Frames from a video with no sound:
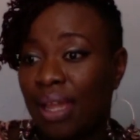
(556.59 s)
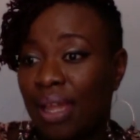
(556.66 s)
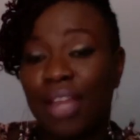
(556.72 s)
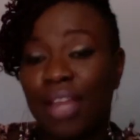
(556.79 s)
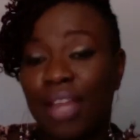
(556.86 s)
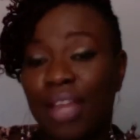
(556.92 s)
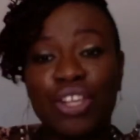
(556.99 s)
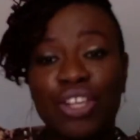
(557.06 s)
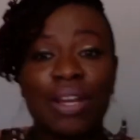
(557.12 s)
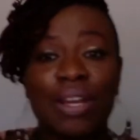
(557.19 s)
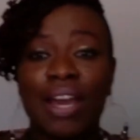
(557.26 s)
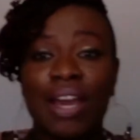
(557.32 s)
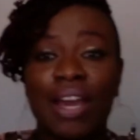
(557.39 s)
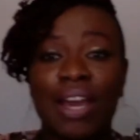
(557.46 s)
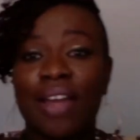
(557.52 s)
And you and
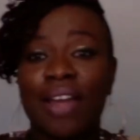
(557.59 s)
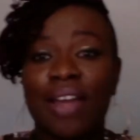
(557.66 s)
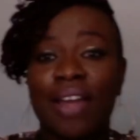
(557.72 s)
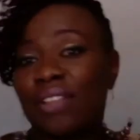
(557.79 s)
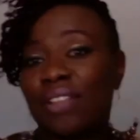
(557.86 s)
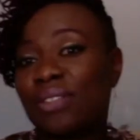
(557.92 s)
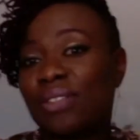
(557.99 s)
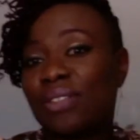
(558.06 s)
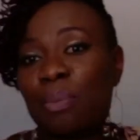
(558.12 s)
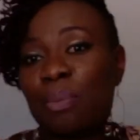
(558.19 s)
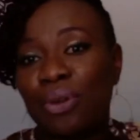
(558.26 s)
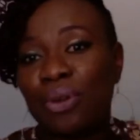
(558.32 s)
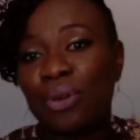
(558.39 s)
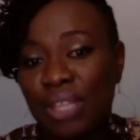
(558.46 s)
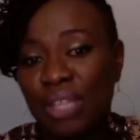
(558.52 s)
I are there to
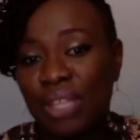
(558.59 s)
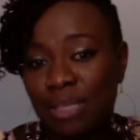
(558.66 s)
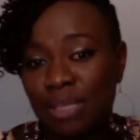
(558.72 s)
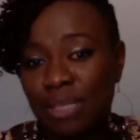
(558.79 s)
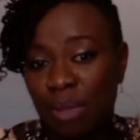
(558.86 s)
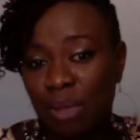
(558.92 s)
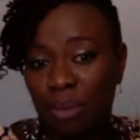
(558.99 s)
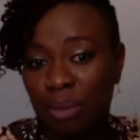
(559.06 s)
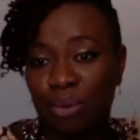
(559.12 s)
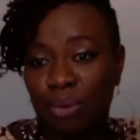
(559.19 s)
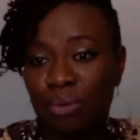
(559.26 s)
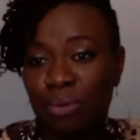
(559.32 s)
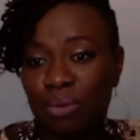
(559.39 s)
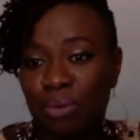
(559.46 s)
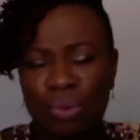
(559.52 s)
support these people.
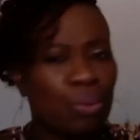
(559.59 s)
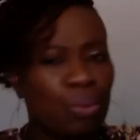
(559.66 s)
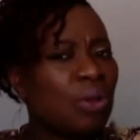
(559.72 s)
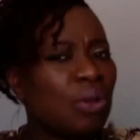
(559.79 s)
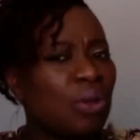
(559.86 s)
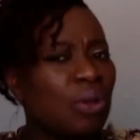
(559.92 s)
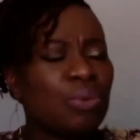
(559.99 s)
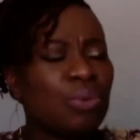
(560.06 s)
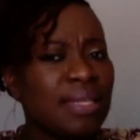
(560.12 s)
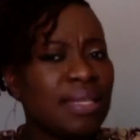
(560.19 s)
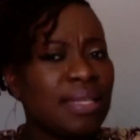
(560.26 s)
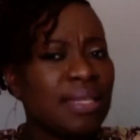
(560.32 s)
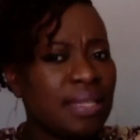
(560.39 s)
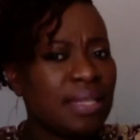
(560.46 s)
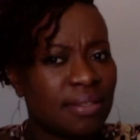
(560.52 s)
What do we
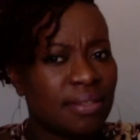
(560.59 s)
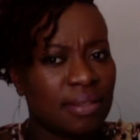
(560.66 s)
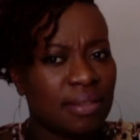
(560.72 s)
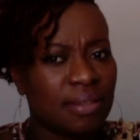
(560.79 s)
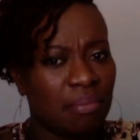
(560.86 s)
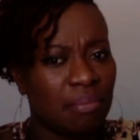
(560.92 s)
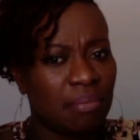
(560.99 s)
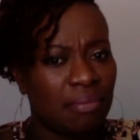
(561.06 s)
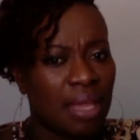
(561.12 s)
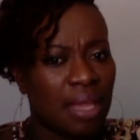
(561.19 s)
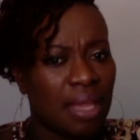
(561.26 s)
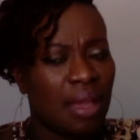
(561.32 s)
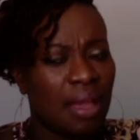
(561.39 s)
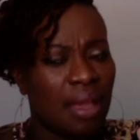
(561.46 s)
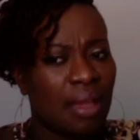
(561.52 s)
say to them?
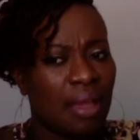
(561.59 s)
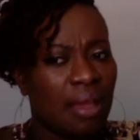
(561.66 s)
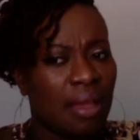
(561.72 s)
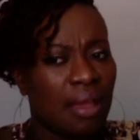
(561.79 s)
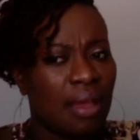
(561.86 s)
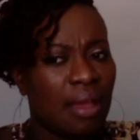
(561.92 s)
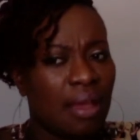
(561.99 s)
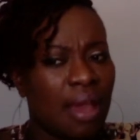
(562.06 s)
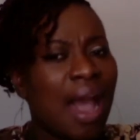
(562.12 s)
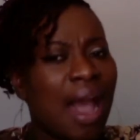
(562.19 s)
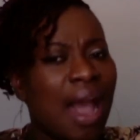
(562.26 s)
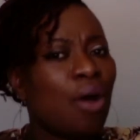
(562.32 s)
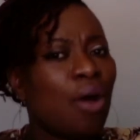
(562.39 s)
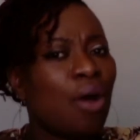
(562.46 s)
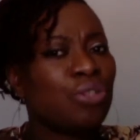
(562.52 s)

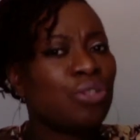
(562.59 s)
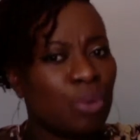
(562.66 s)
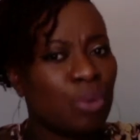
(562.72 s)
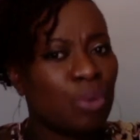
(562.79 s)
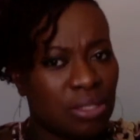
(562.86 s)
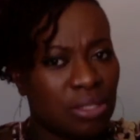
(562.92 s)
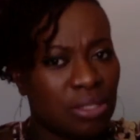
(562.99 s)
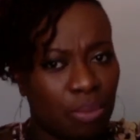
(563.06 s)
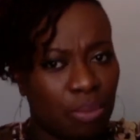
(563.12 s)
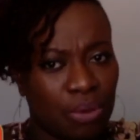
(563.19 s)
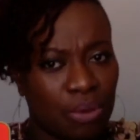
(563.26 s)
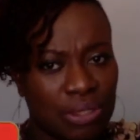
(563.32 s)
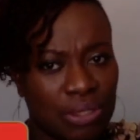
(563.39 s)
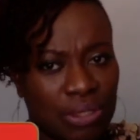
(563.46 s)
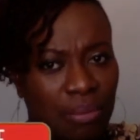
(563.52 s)
How do we
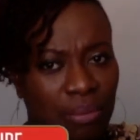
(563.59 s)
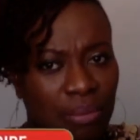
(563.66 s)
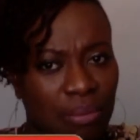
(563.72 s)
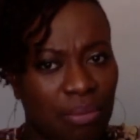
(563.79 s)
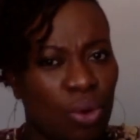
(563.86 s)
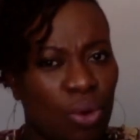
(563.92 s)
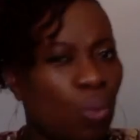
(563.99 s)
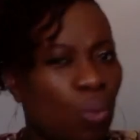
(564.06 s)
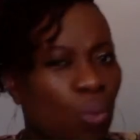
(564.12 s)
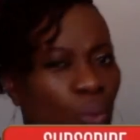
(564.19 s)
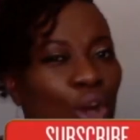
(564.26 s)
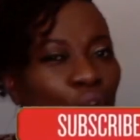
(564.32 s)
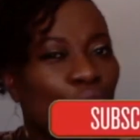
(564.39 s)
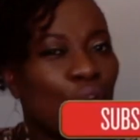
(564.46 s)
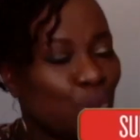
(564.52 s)
support them?
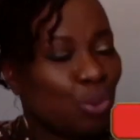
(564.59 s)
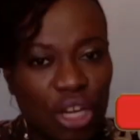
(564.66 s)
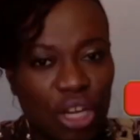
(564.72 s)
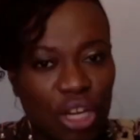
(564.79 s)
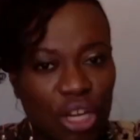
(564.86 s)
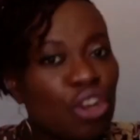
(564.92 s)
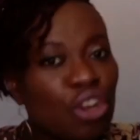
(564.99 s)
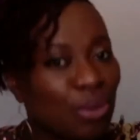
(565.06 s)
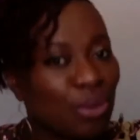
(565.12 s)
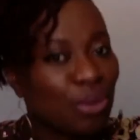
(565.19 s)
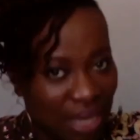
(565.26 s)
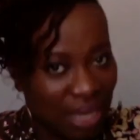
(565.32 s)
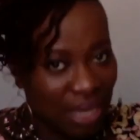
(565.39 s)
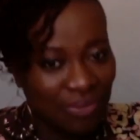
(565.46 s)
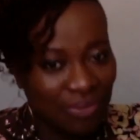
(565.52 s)
What do we
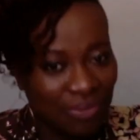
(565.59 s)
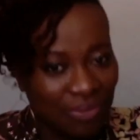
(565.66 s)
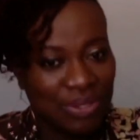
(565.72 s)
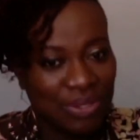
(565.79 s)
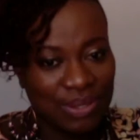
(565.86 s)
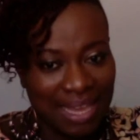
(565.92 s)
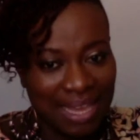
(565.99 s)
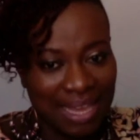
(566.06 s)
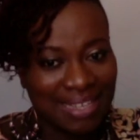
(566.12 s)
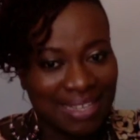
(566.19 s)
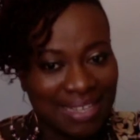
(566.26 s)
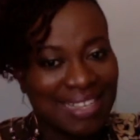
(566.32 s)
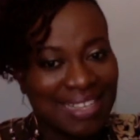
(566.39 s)
not have to say?